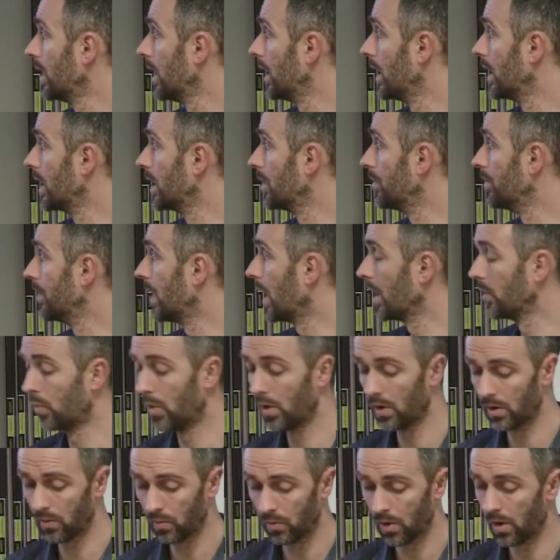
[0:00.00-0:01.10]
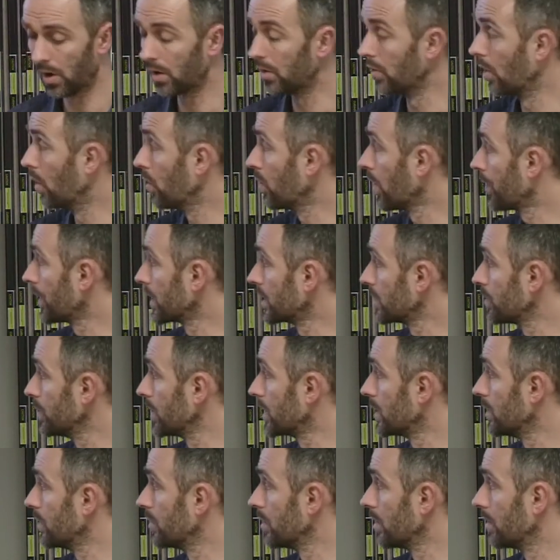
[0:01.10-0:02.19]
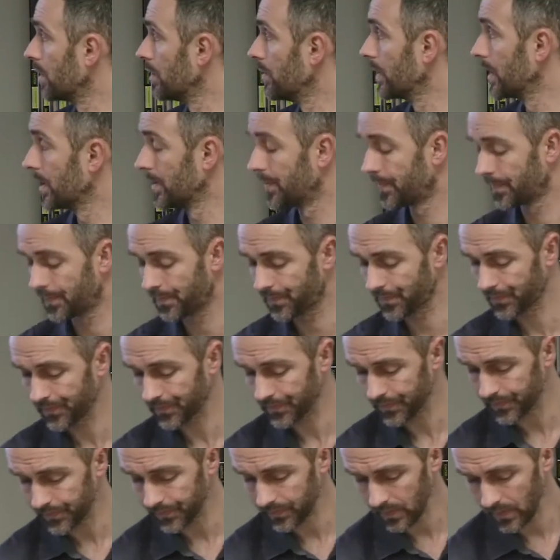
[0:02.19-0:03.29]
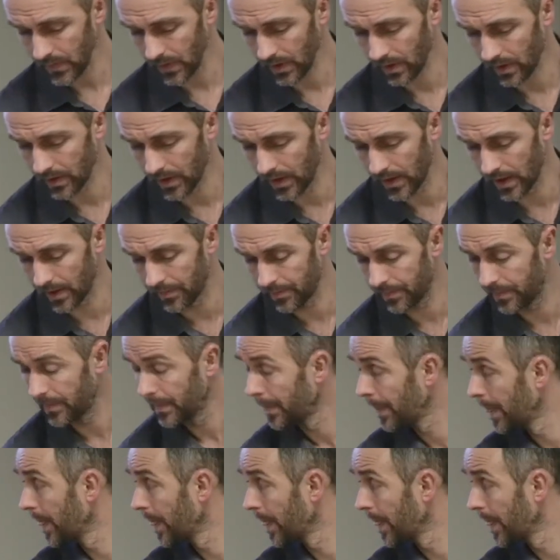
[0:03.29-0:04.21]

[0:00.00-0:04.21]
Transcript: And what are all the things we can do around that?